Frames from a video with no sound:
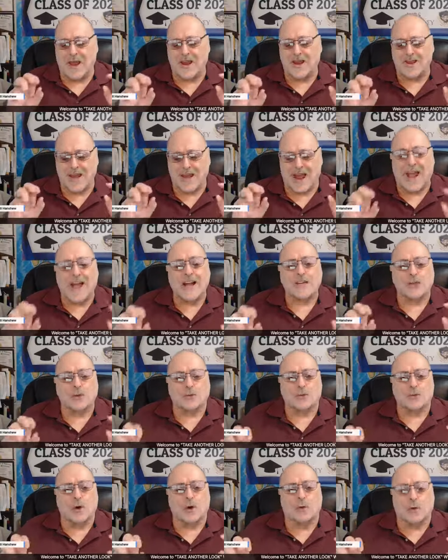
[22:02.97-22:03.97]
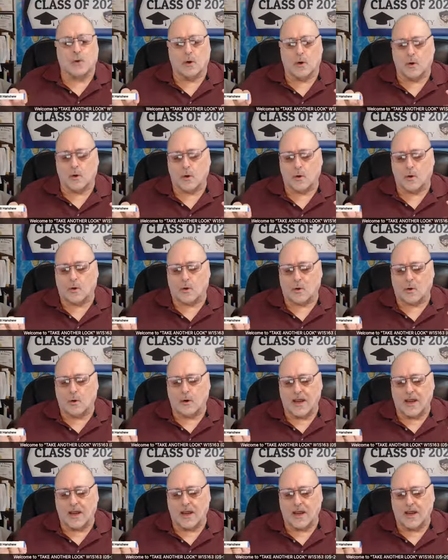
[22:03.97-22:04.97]
a natural world
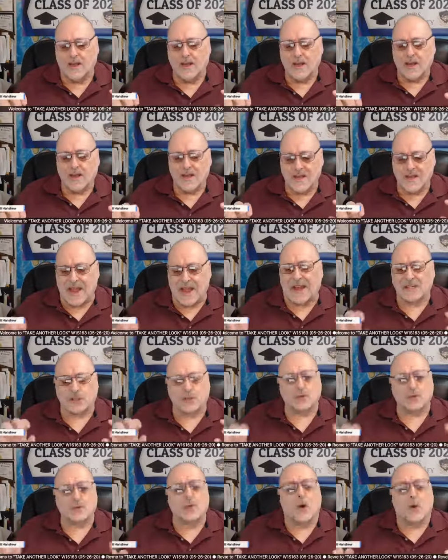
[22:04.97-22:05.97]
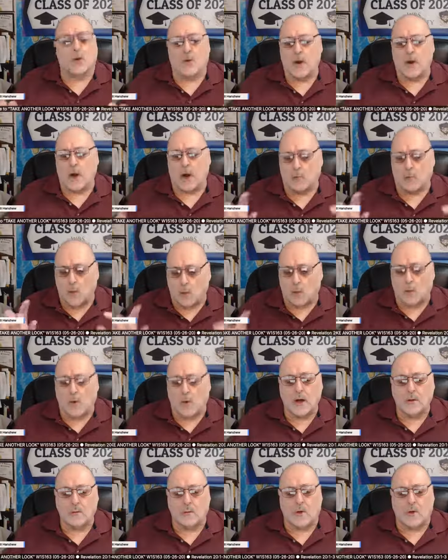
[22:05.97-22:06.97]
or a natural realm
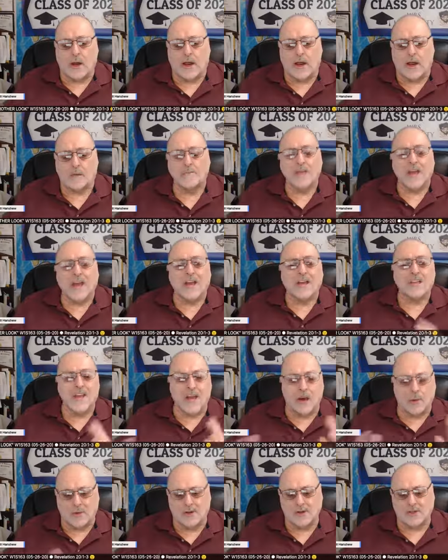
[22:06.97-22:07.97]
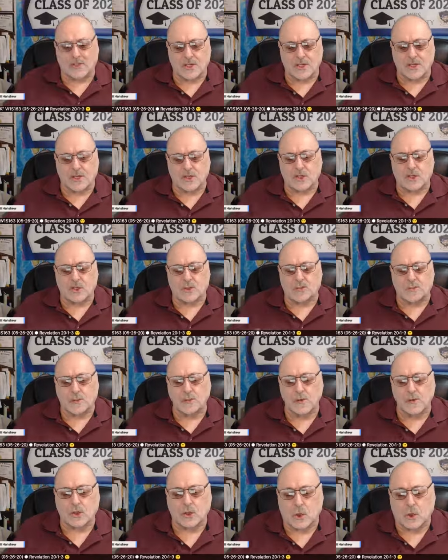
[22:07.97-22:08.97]
one way, and yet we see a
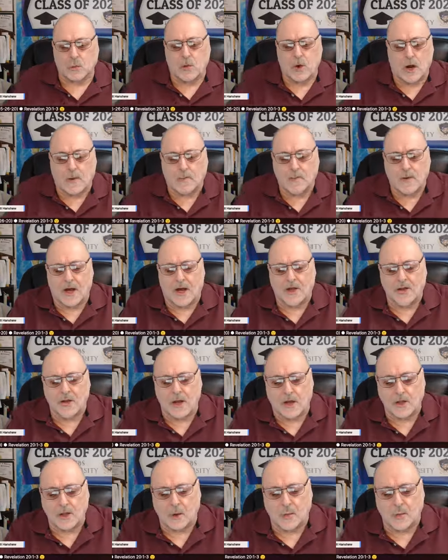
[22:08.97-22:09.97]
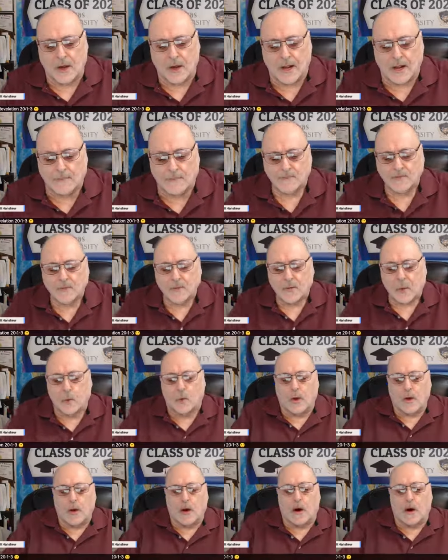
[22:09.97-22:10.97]
spiritual realm another way.
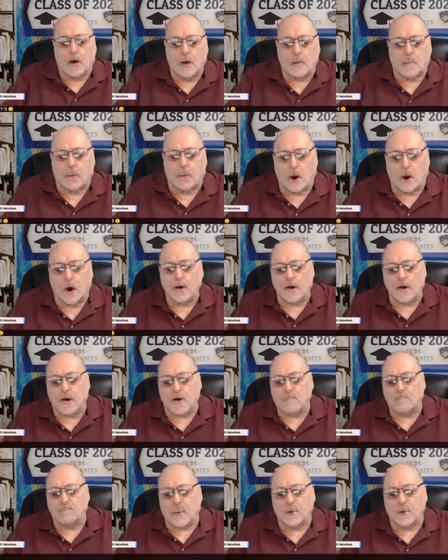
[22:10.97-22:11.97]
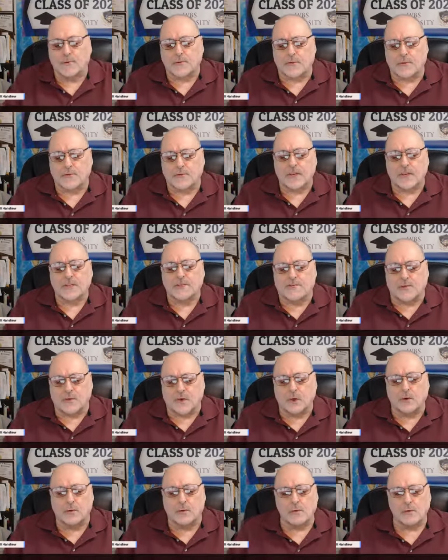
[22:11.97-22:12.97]
We are a part of both of these
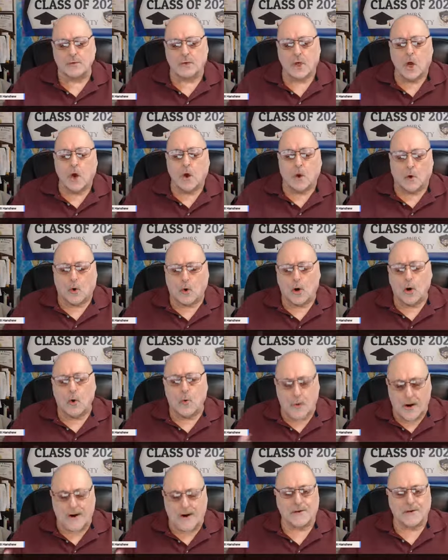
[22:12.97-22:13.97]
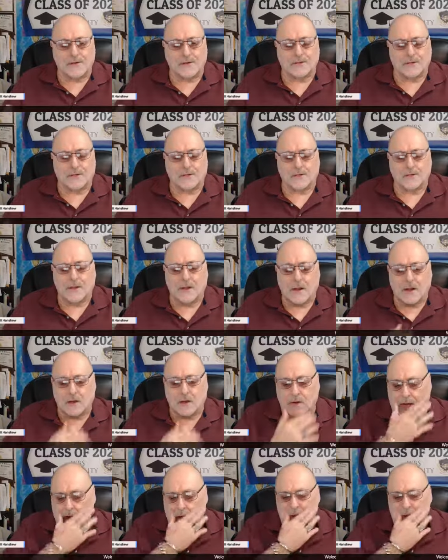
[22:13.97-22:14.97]
views or awarenesses.
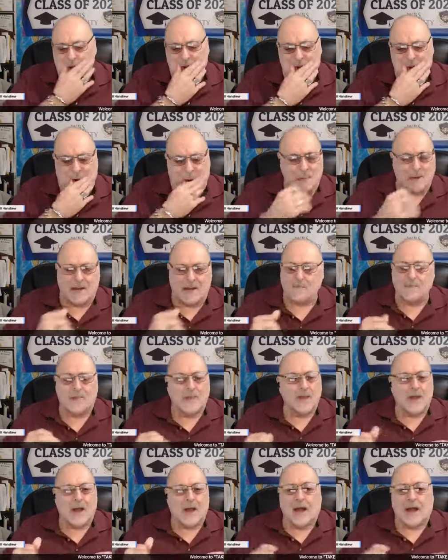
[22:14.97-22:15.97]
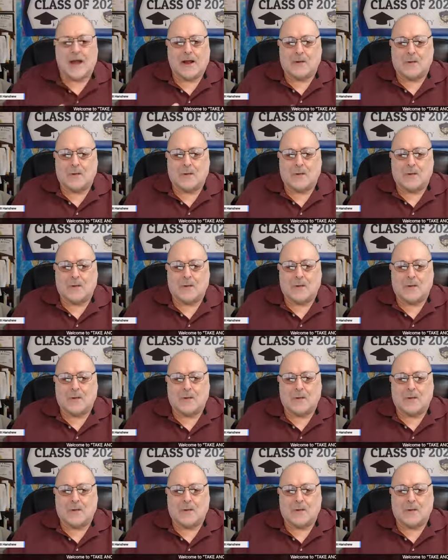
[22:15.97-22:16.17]
Okay, I mean, uh,